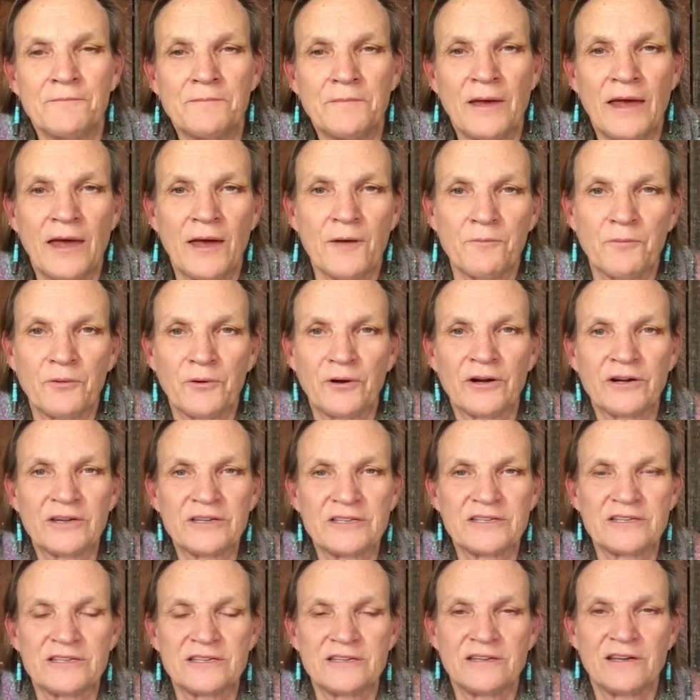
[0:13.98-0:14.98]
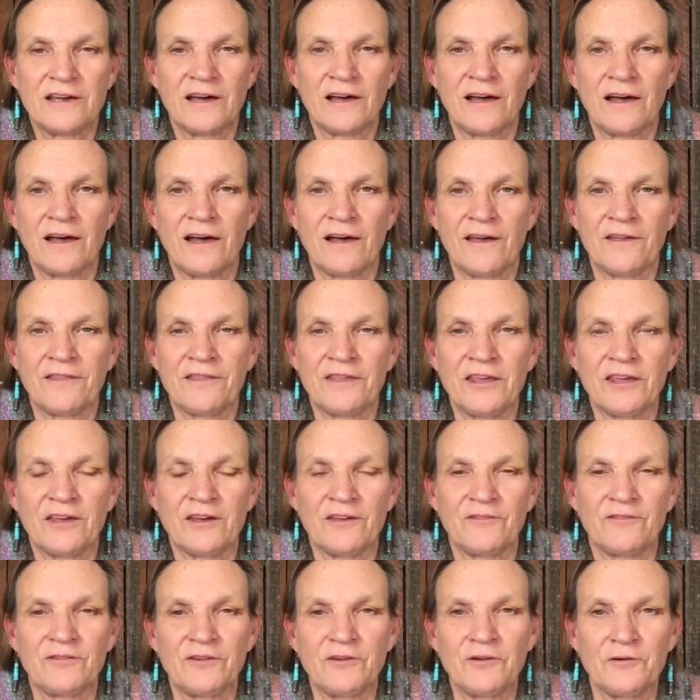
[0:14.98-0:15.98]
HempWorks, I think
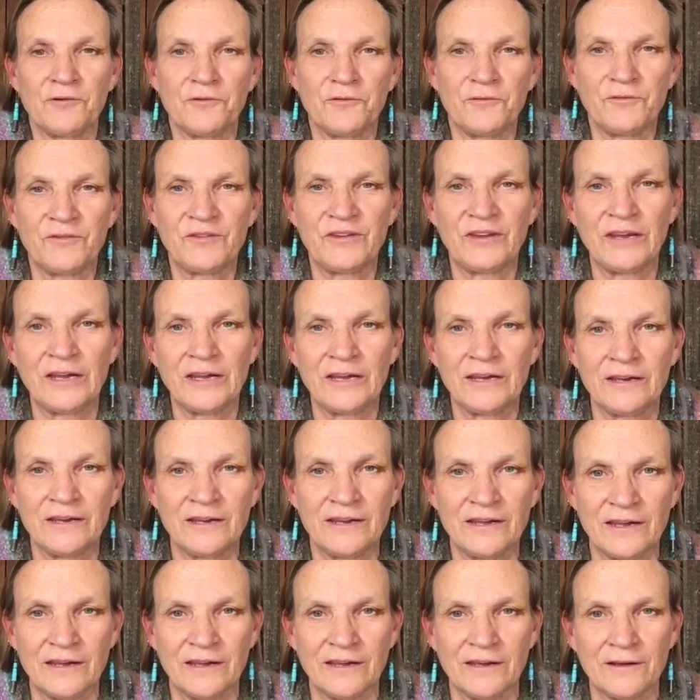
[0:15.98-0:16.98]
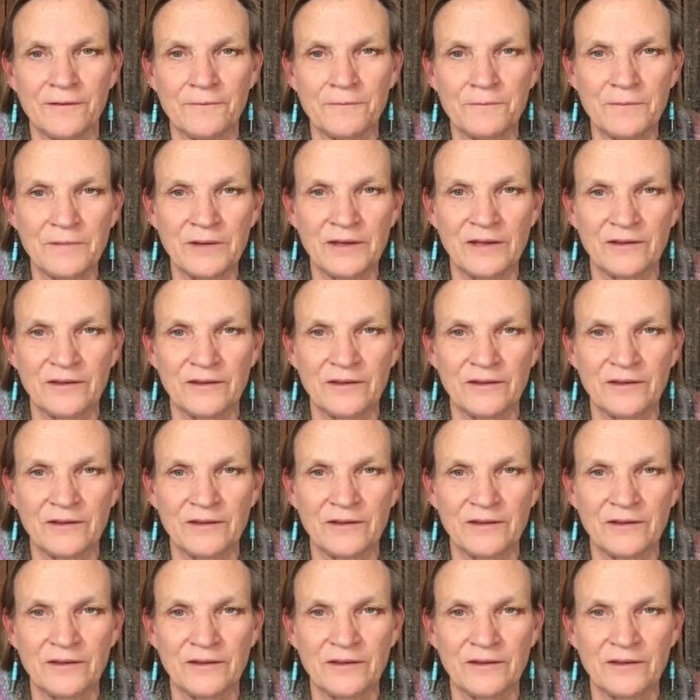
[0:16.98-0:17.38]
as you've seen,